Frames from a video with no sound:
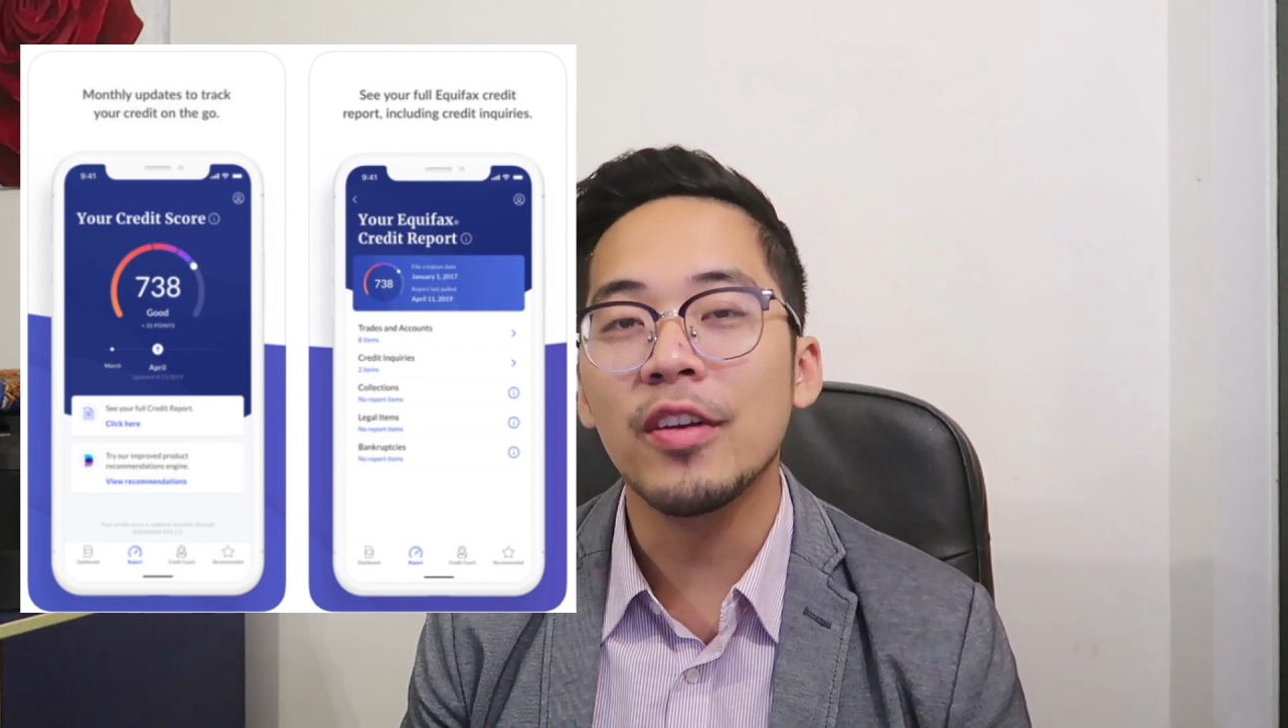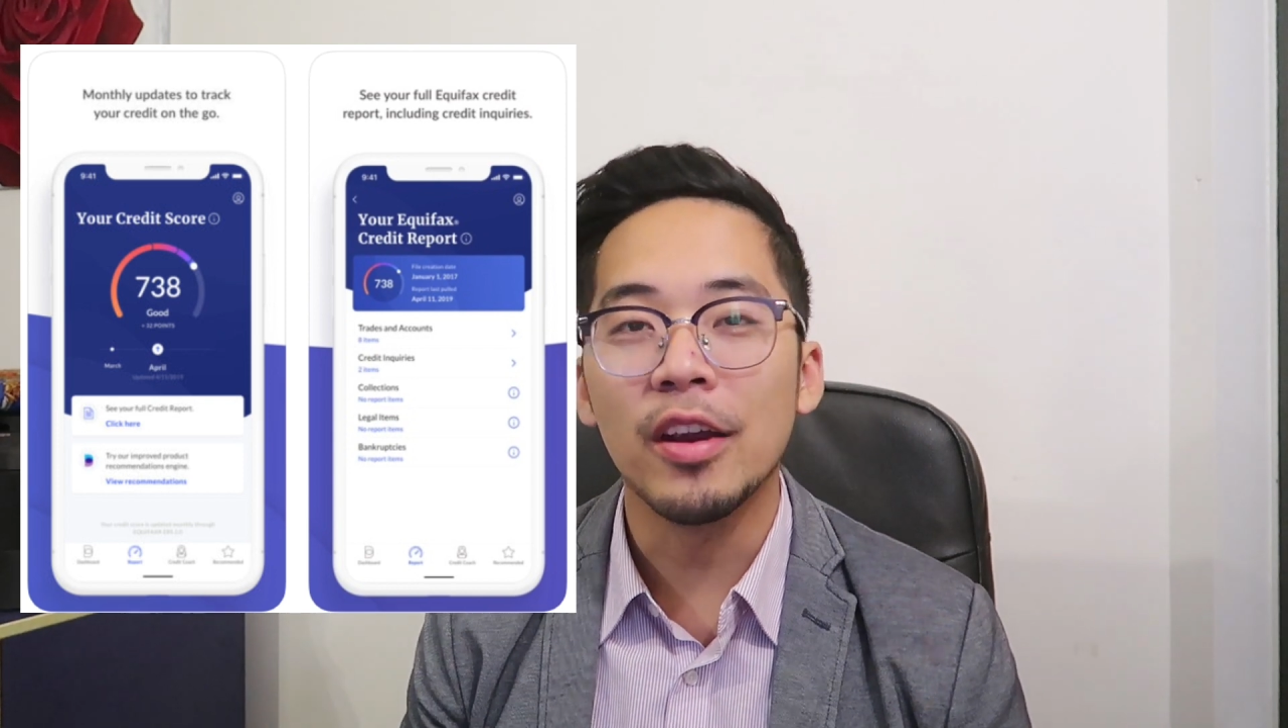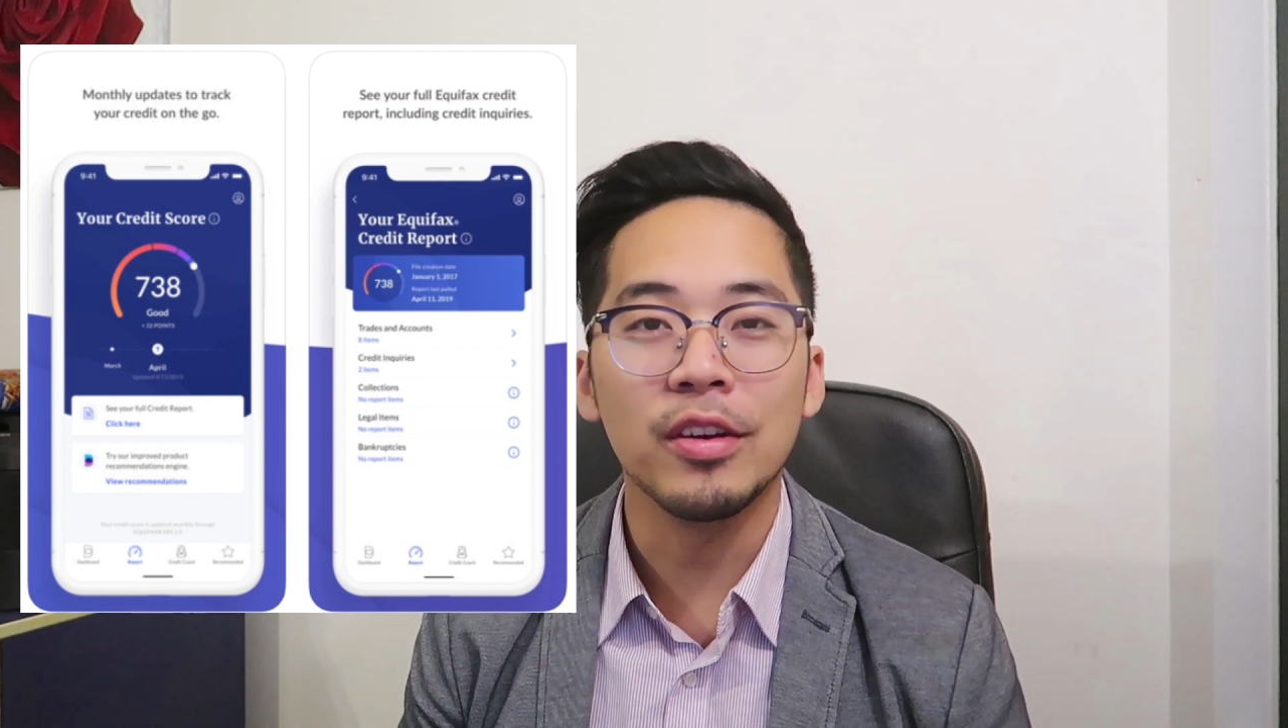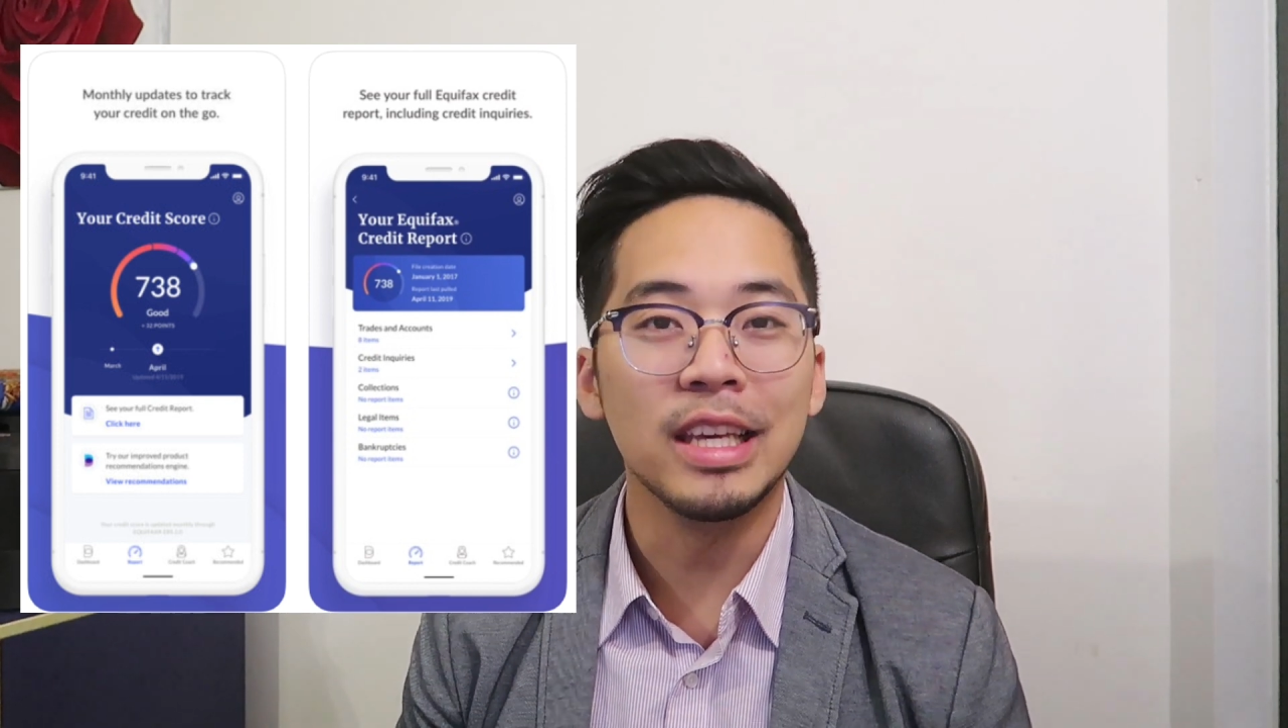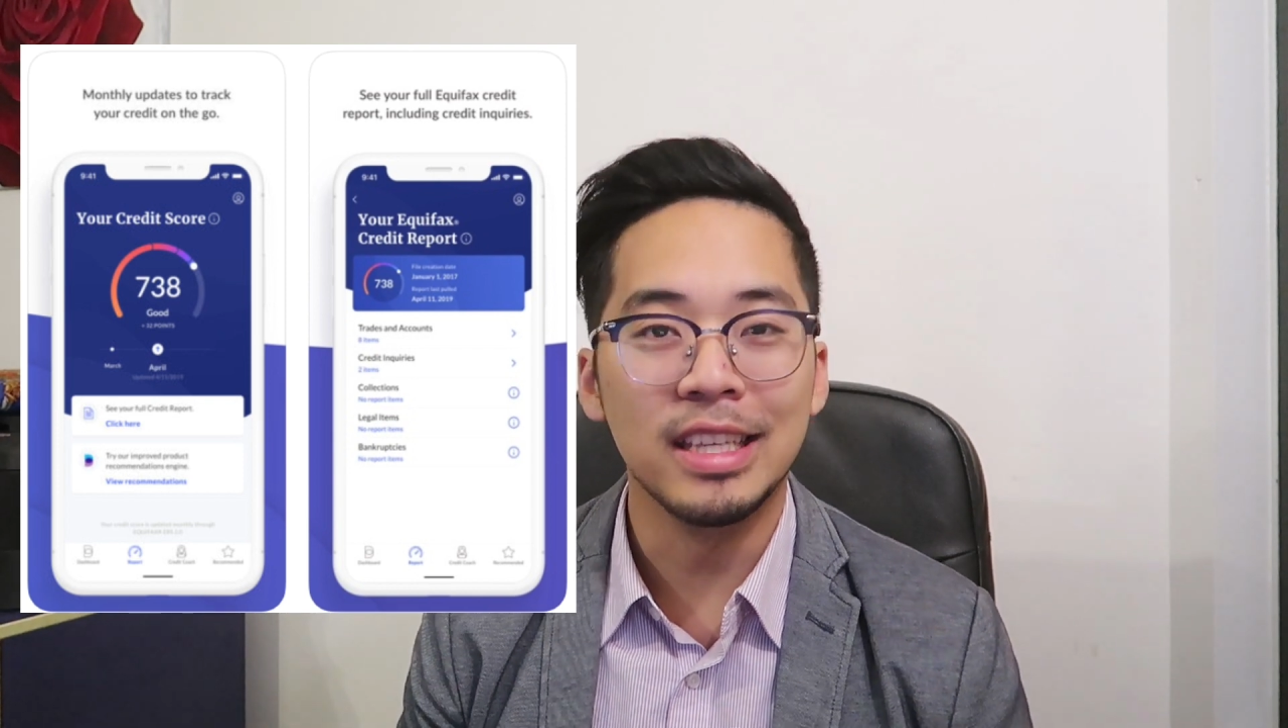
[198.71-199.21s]

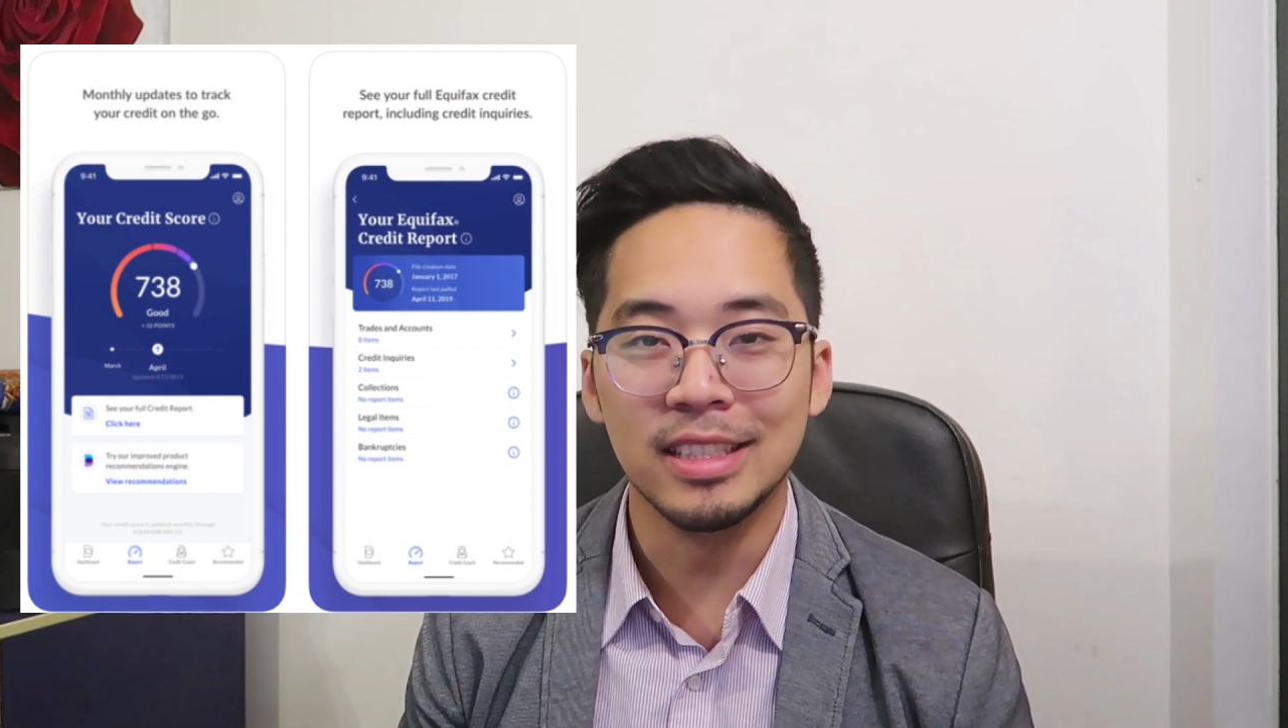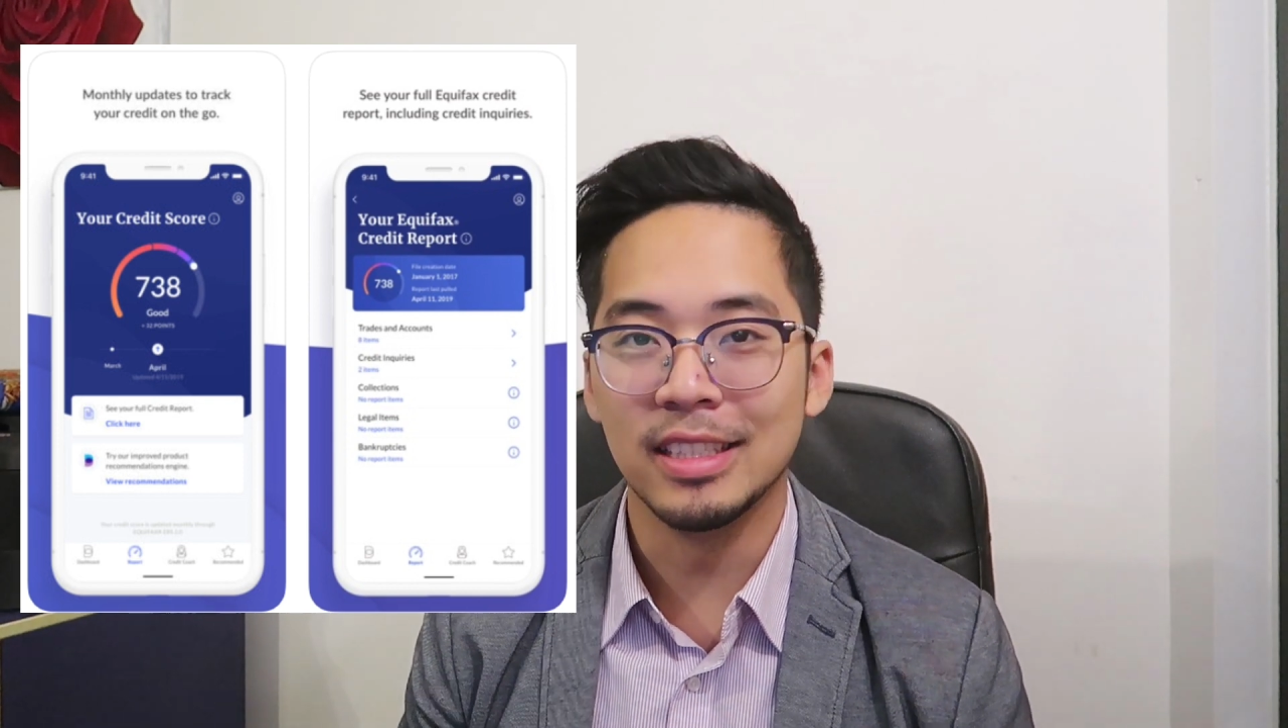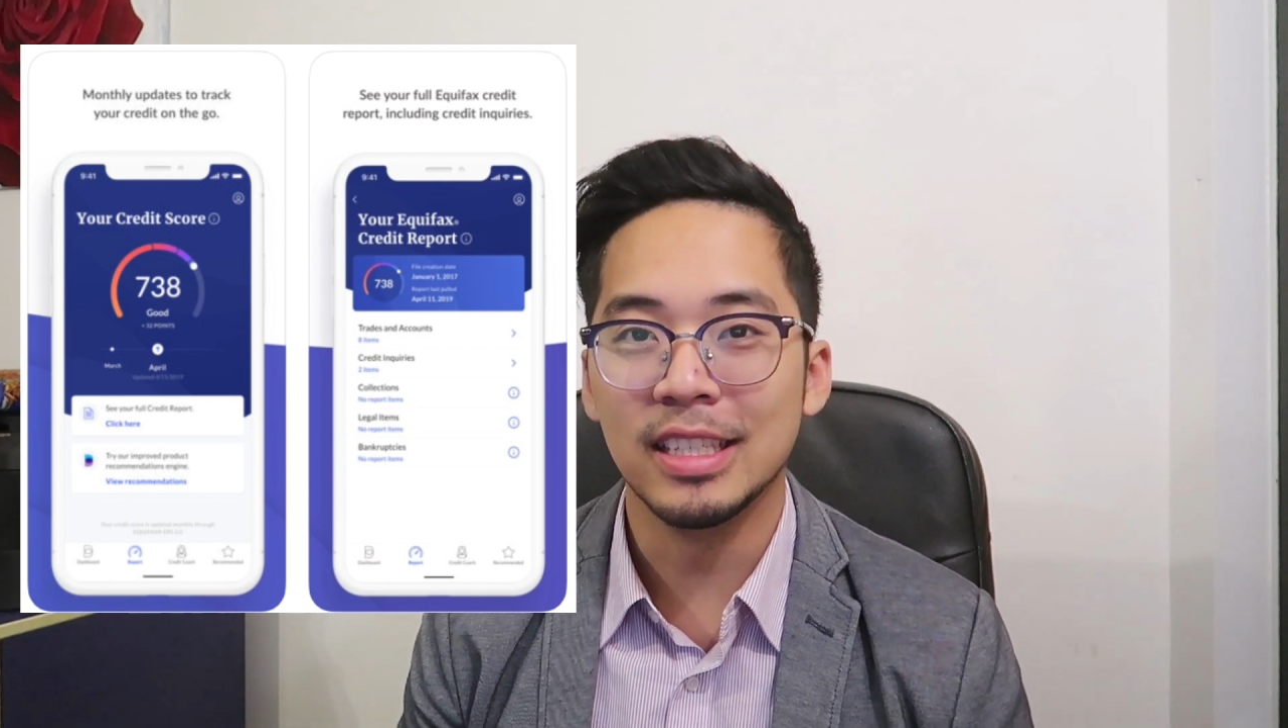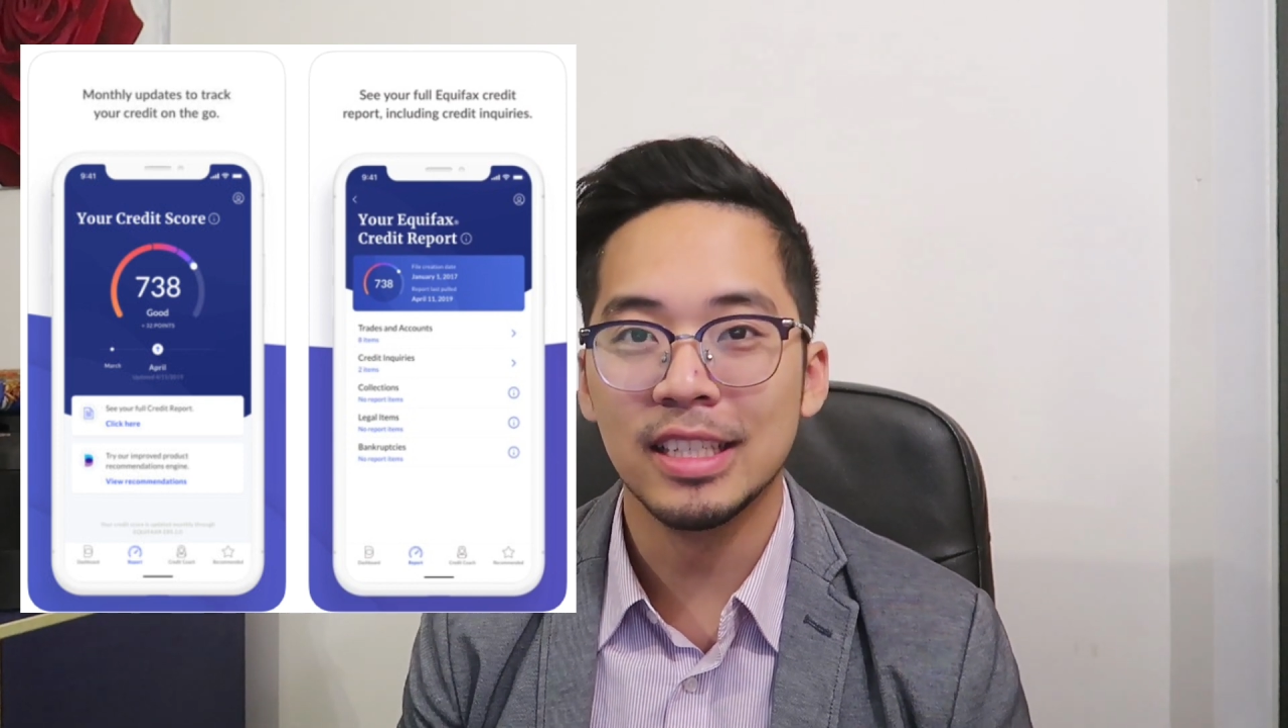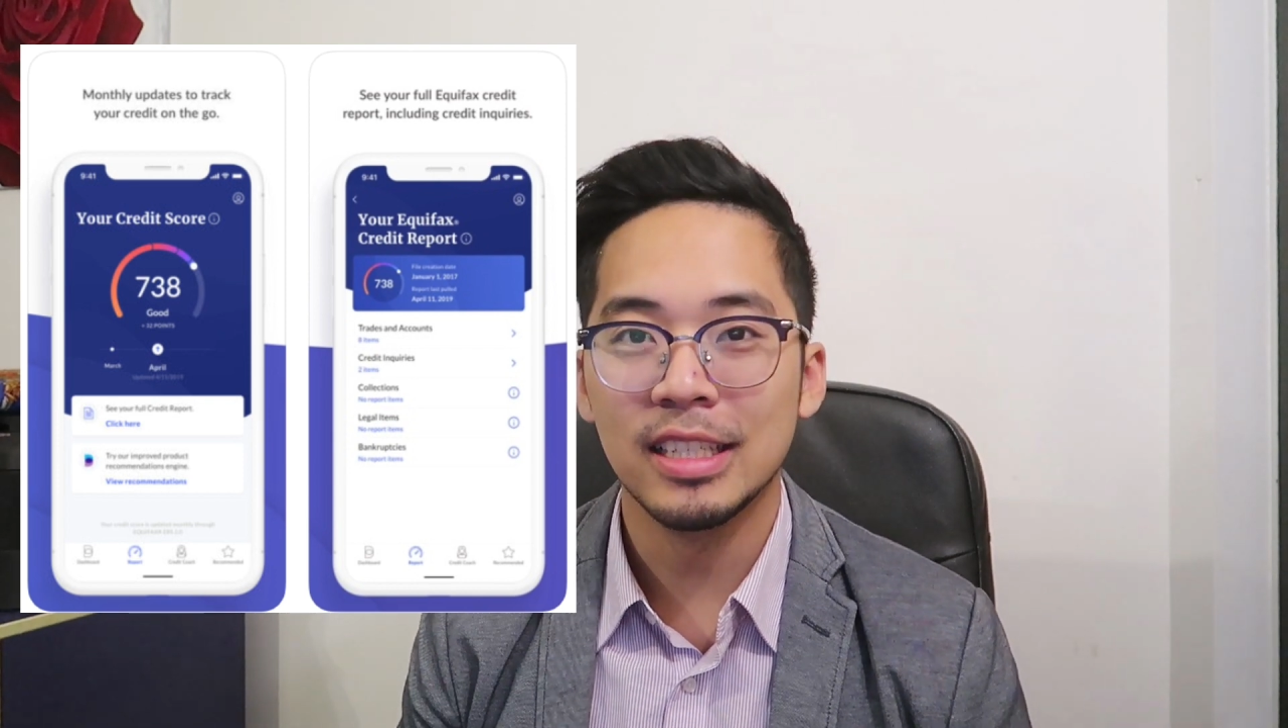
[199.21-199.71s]
very
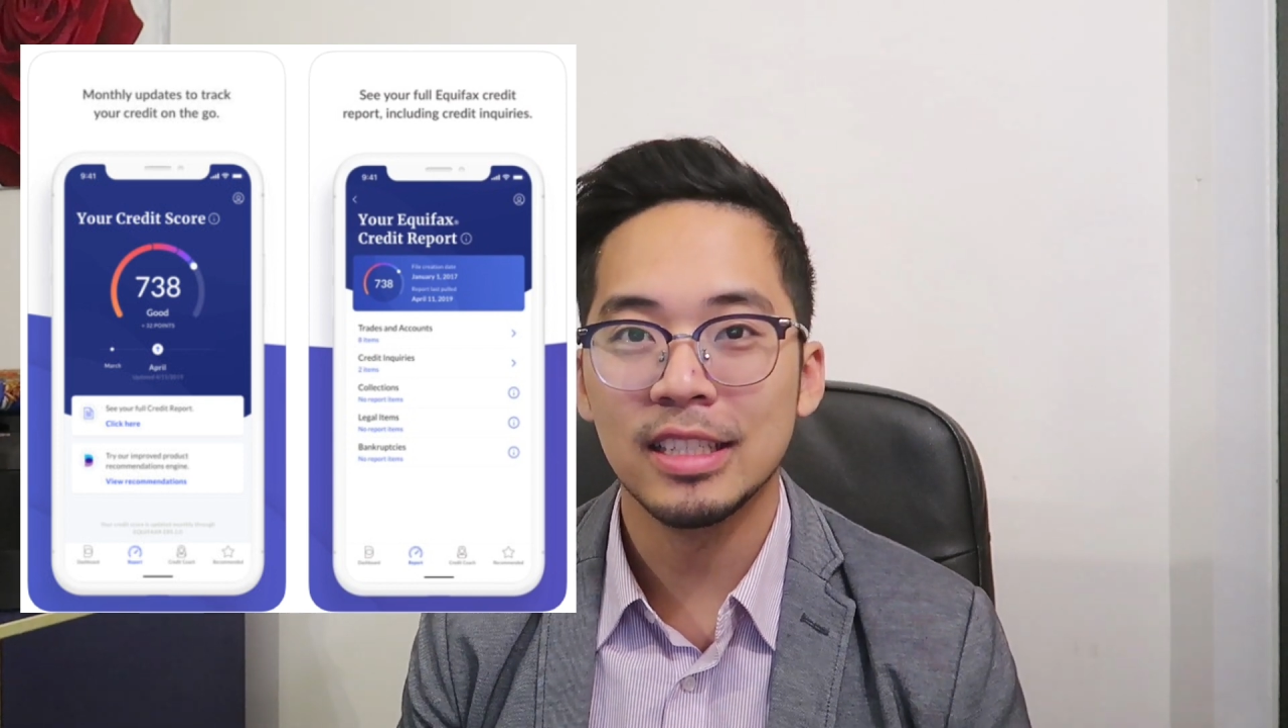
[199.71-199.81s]
easy.